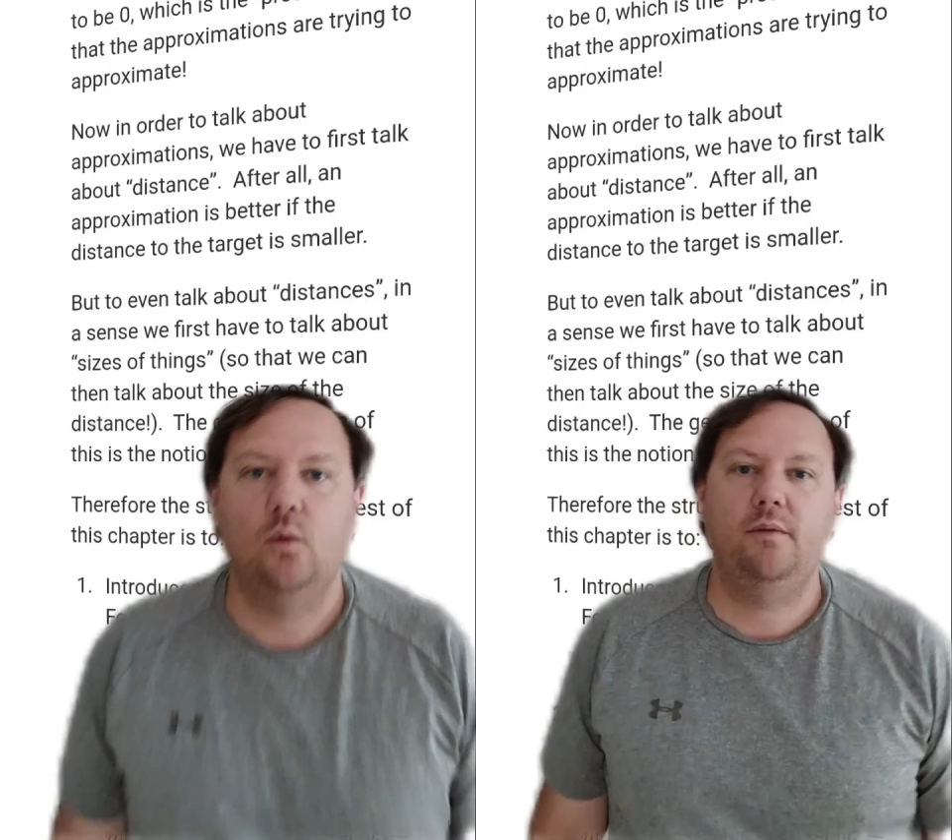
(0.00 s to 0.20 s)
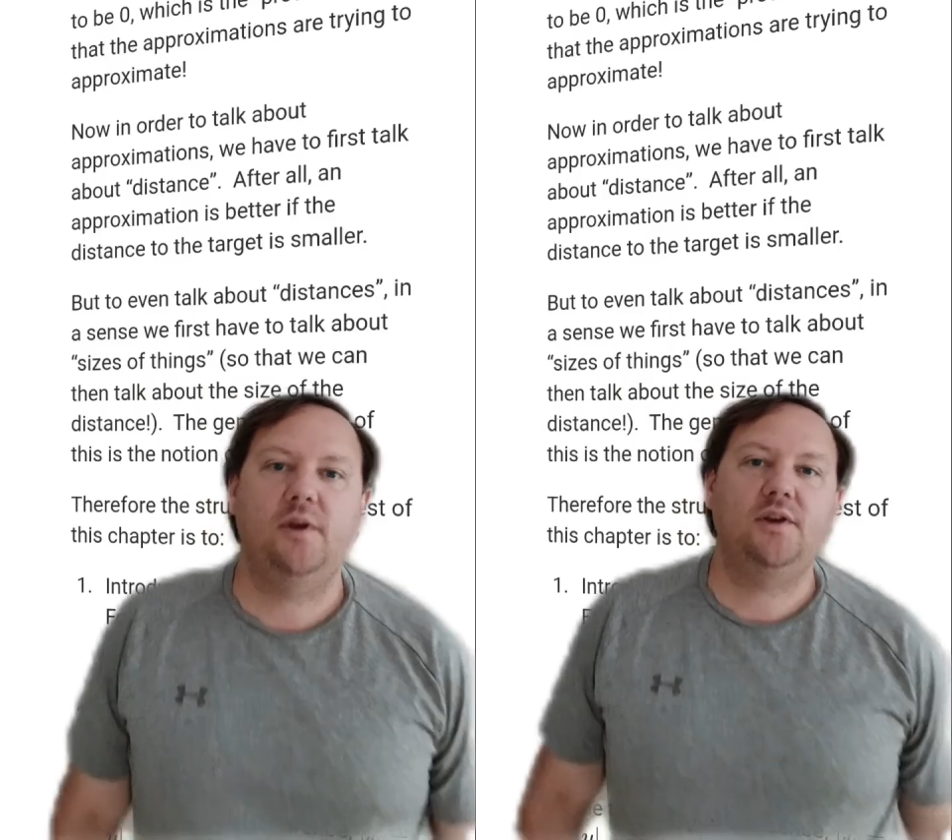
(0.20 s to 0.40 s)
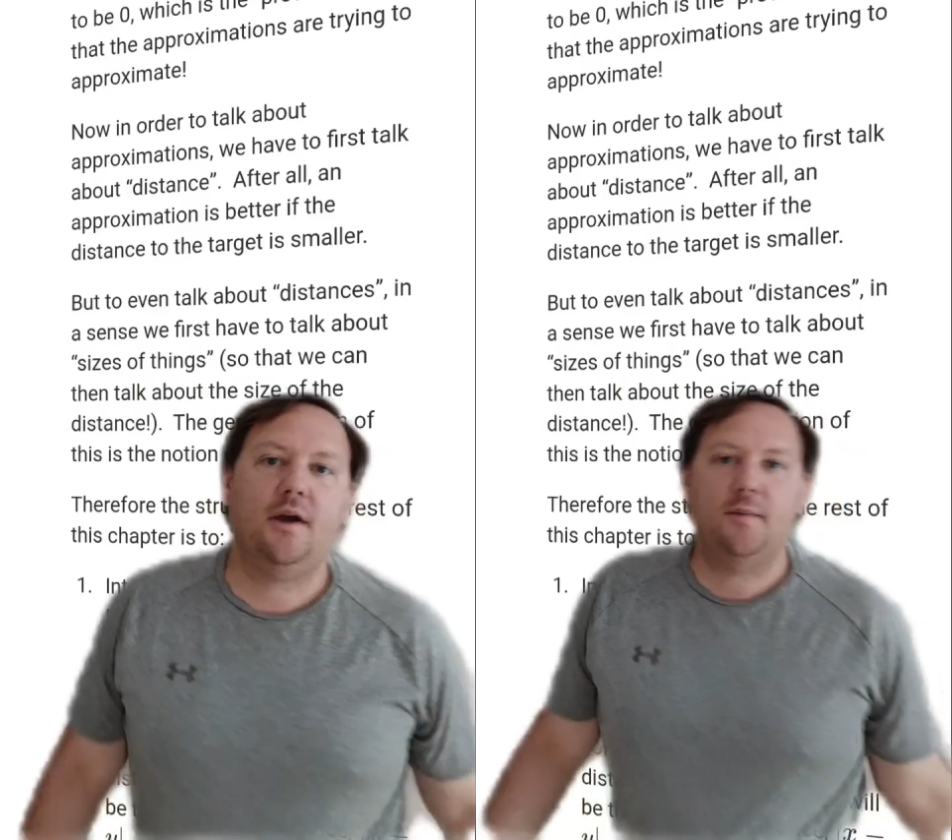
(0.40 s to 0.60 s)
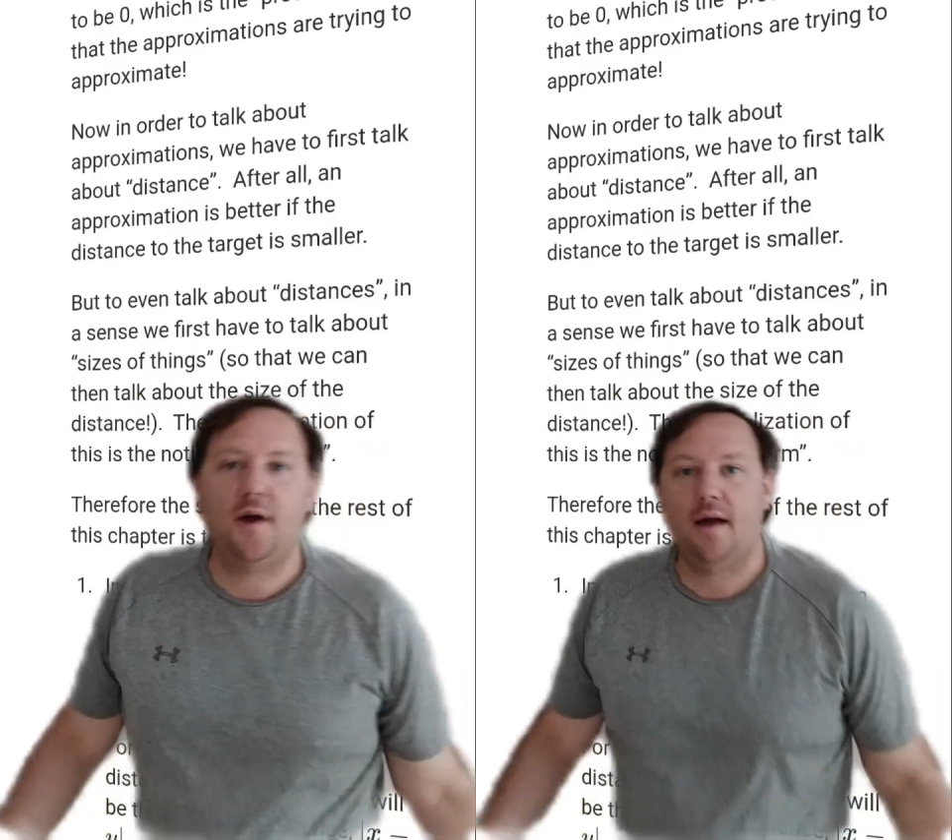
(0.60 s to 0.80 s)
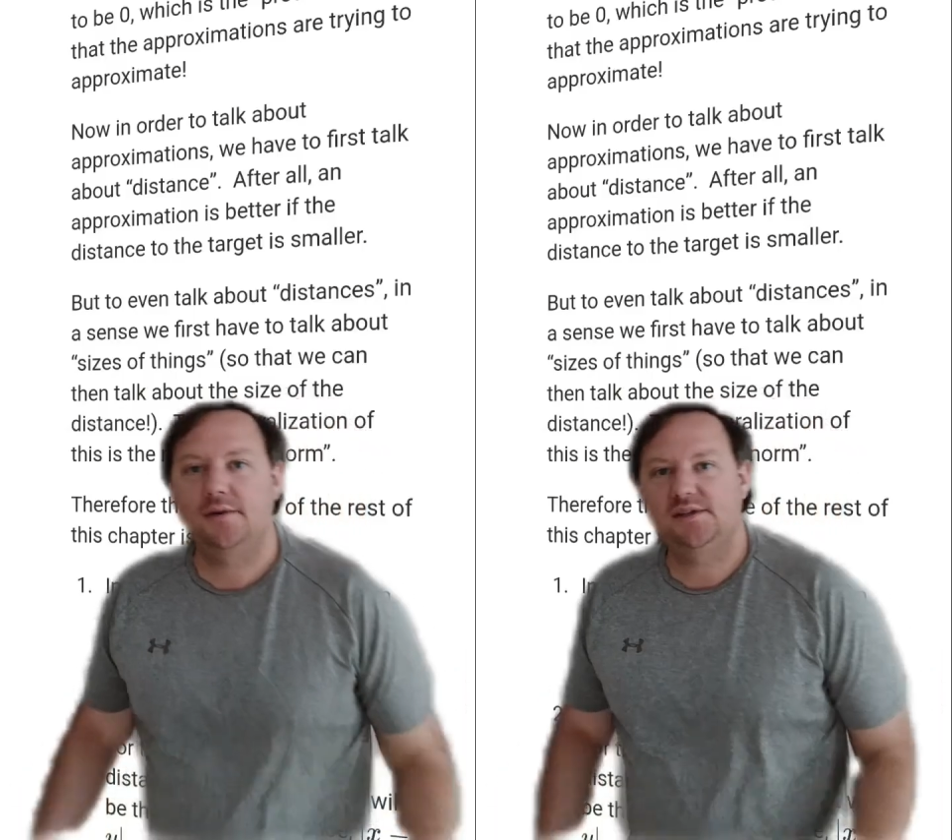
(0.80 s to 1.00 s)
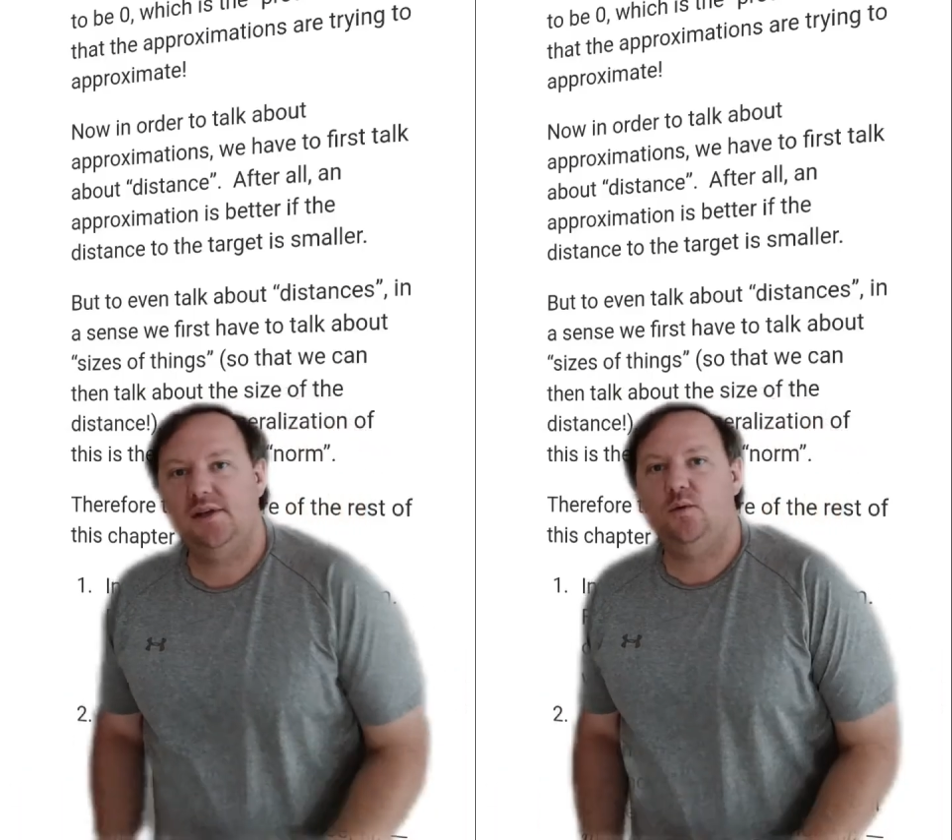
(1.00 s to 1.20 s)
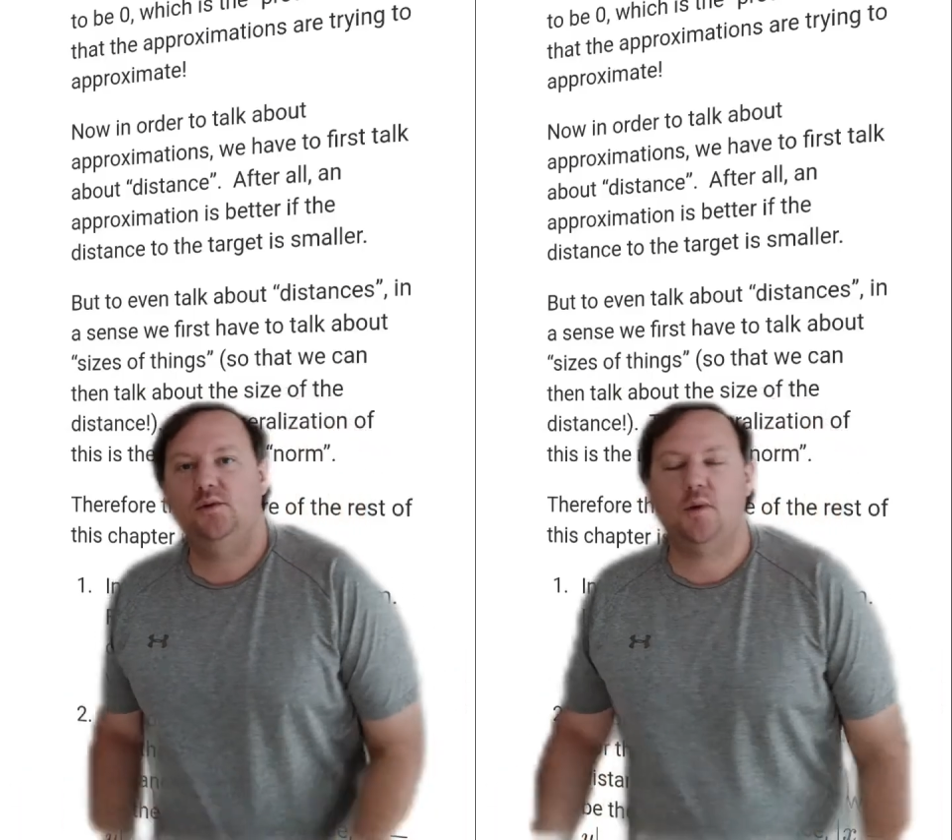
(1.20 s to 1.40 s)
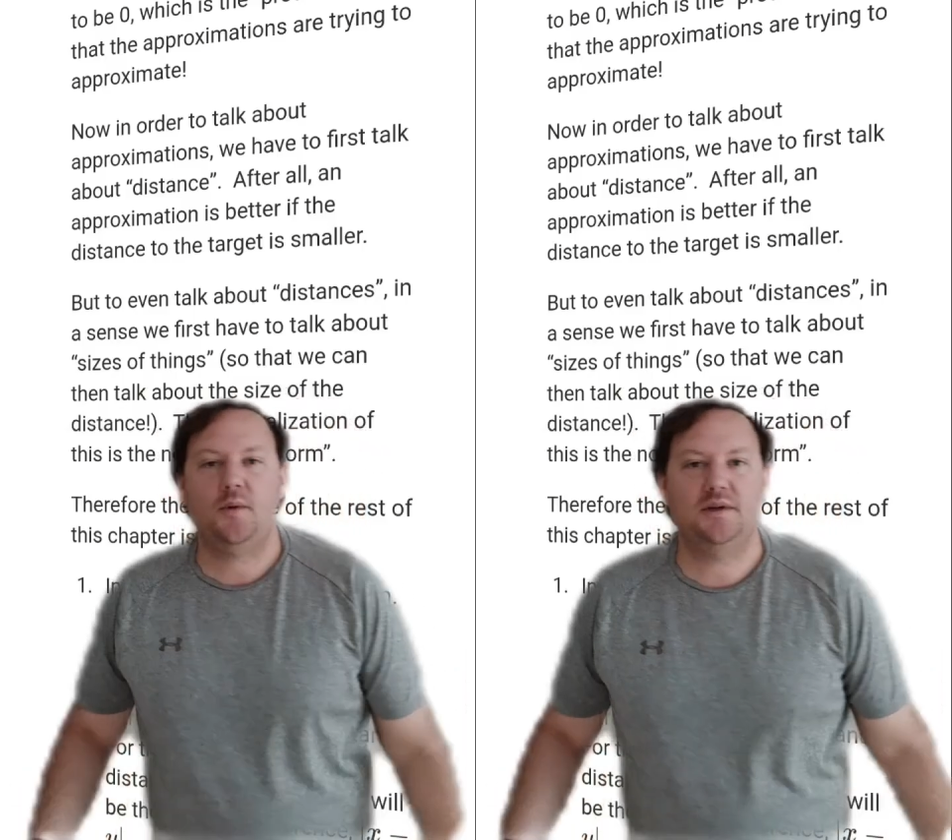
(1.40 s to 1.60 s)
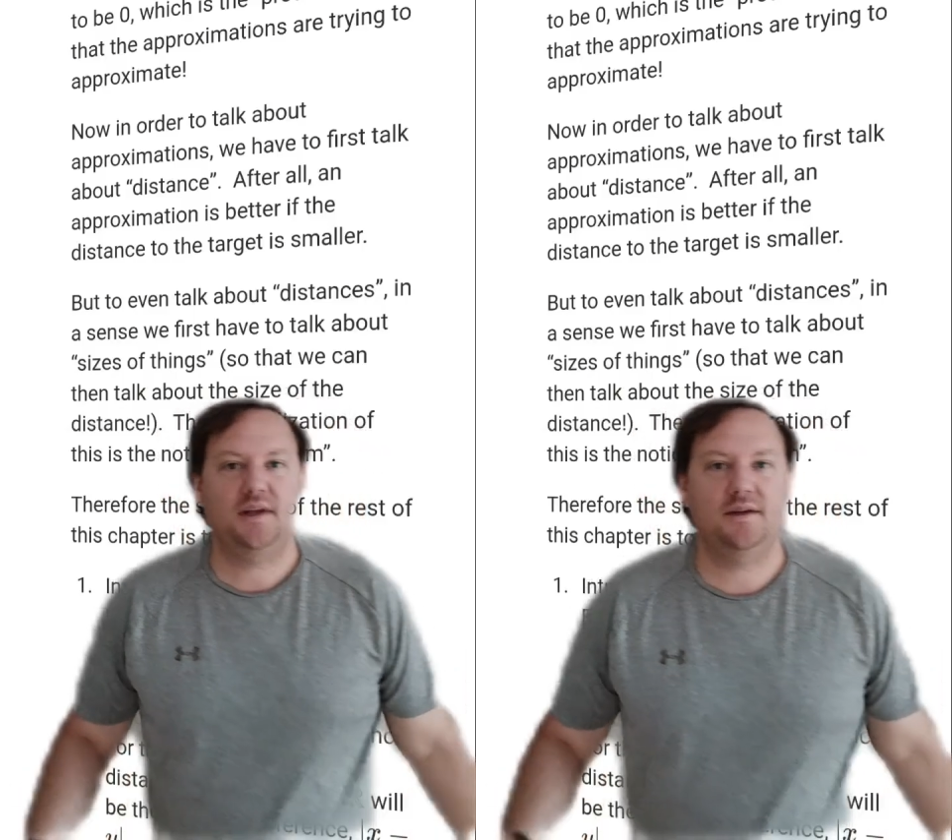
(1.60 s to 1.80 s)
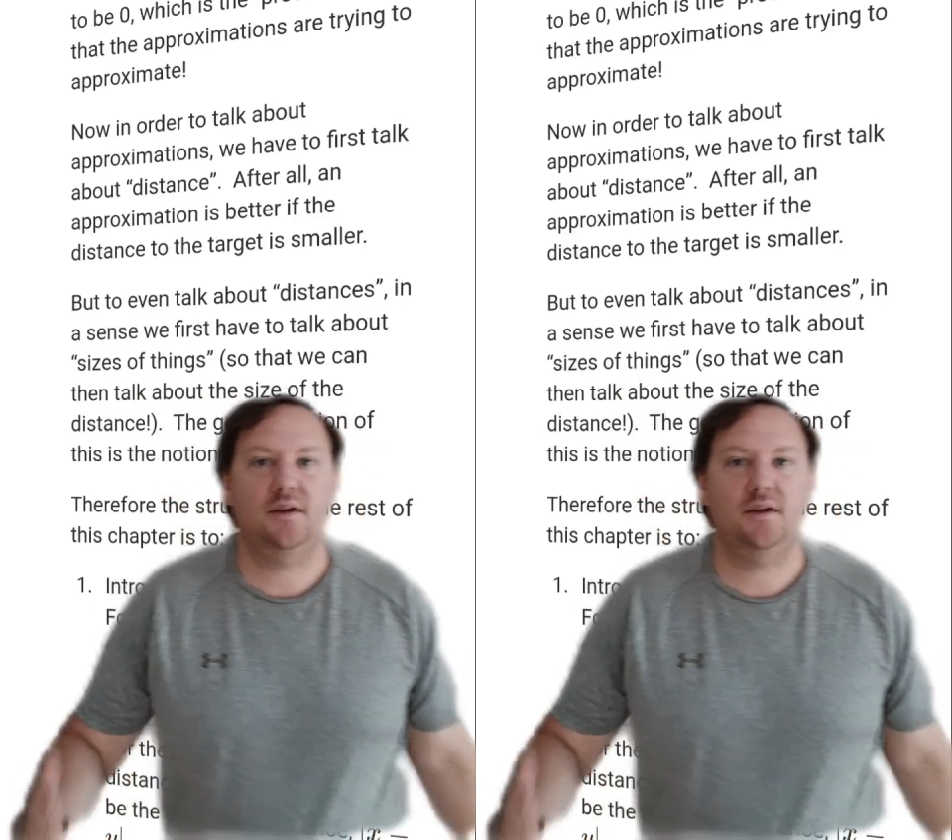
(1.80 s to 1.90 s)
We've been talking about how a sequence represents